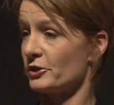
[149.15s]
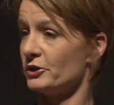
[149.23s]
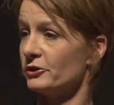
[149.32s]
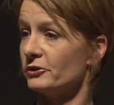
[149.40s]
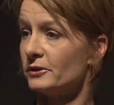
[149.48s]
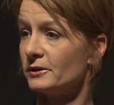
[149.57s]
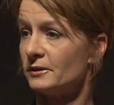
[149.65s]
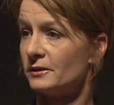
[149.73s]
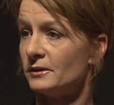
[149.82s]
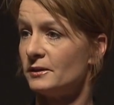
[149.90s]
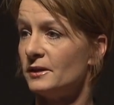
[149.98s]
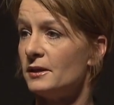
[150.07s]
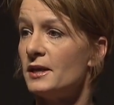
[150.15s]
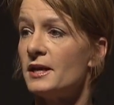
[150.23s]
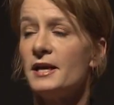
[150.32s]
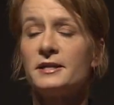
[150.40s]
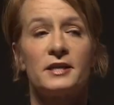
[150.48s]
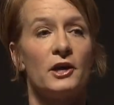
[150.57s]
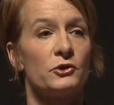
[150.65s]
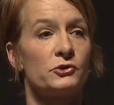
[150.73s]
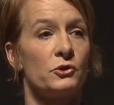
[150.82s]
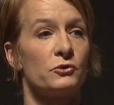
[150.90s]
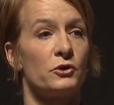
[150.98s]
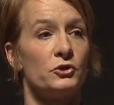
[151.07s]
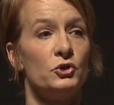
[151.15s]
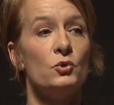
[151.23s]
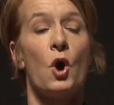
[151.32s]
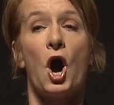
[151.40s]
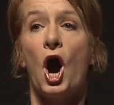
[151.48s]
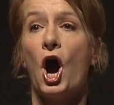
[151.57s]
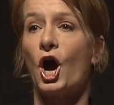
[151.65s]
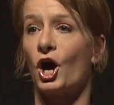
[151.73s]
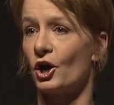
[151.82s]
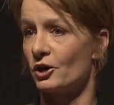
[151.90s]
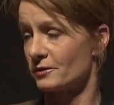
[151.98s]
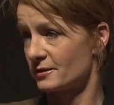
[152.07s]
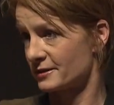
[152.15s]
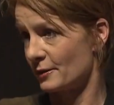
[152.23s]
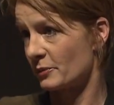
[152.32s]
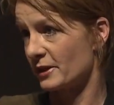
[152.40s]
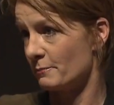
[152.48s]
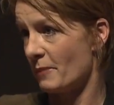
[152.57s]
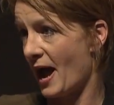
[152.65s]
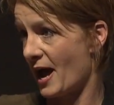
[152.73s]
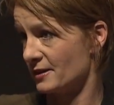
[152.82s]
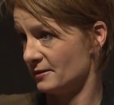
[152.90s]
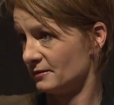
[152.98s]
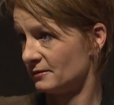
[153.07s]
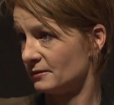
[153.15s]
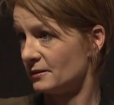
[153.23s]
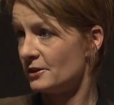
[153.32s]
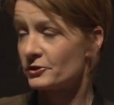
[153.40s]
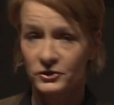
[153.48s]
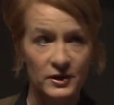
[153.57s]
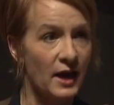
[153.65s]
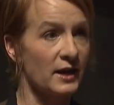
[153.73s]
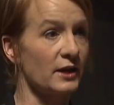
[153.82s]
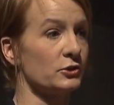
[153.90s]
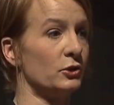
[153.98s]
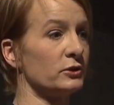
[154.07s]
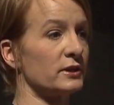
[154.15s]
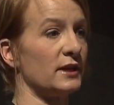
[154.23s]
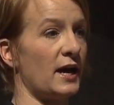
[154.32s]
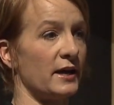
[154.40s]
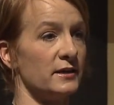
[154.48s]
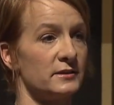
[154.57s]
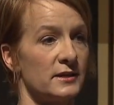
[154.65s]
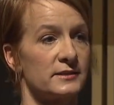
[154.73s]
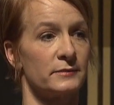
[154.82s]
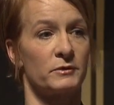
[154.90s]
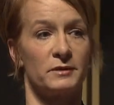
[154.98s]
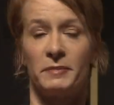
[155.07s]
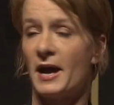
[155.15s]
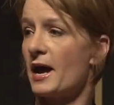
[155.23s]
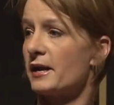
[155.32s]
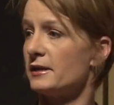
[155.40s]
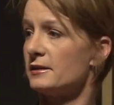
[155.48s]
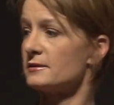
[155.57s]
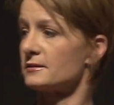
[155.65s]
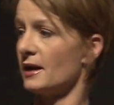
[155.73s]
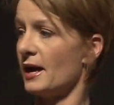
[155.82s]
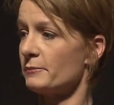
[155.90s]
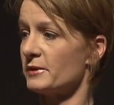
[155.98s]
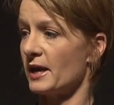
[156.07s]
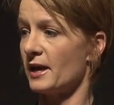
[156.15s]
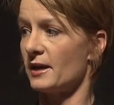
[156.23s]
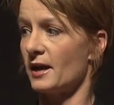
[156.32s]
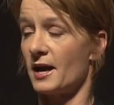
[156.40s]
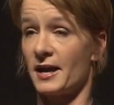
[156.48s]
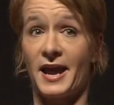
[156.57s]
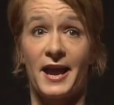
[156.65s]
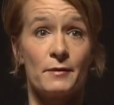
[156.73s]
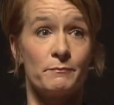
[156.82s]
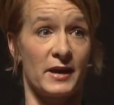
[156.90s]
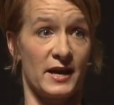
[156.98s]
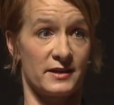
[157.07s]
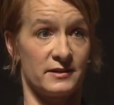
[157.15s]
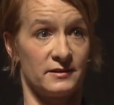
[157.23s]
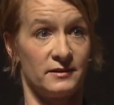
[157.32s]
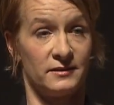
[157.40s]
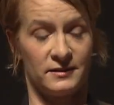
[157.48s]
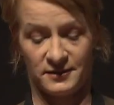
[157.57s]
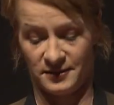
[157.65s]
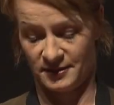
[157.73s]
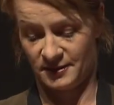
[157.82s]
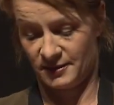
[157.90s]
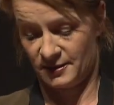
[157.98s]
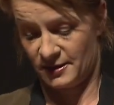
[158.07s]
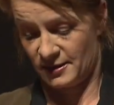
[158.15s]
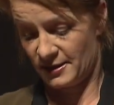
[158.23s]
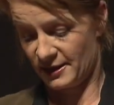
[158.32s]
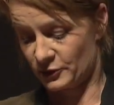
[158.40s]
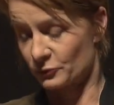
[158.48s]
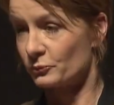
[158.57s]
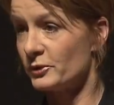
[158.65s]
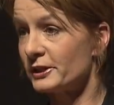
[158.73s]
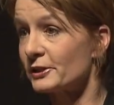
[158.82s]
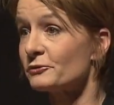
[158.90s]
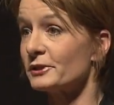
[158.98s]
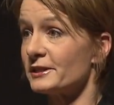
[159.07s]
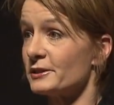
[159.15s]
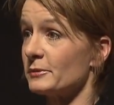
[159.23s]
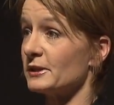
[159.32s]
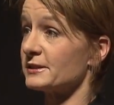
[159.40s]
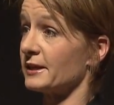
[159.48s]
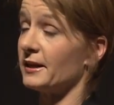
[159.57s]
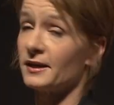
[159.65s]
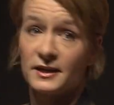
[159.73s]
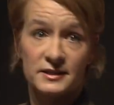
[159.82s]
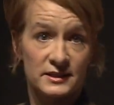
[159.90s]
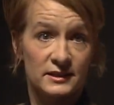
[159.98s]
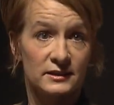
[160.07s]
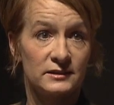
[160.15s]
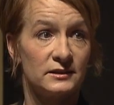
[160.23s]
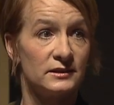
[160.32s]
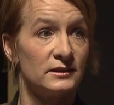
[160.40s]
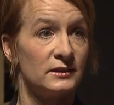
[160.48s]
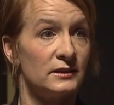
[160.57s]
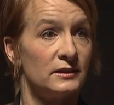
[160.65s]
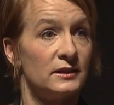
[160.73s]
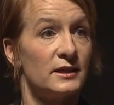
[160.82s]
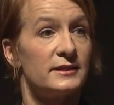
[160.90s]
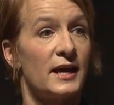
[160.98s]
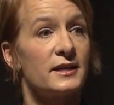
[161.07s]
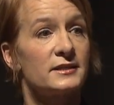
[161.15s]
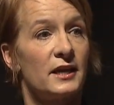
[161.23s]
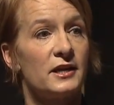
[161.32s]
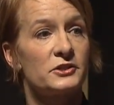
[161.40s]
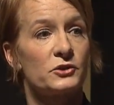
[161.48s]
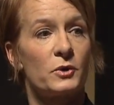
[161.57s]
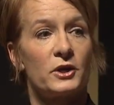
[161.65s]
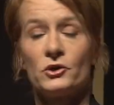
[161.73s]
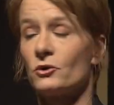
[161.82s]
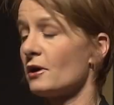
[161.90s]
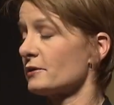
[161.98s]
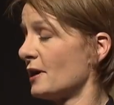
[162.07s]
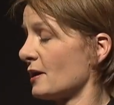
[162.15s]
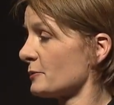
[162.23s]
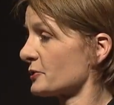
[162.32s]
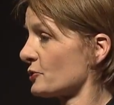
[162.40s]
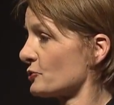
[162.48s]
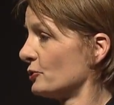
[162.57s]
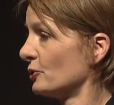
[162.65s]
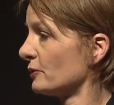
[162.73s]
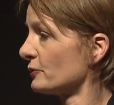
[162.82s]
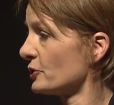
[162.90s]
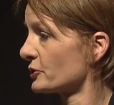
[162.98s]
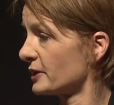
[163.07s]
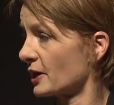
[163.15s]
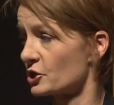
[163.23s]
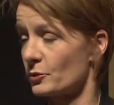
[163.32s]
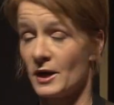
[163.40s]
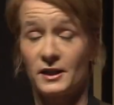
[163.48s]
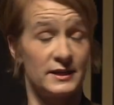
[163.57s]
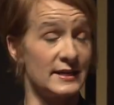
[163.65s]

you. It tells you that you are something bad. So not I told a lie and did something bad, it is I'm gay, I am bad. And that's a really, really debilitating idea. That takes away your autonomous control over your sexuality, and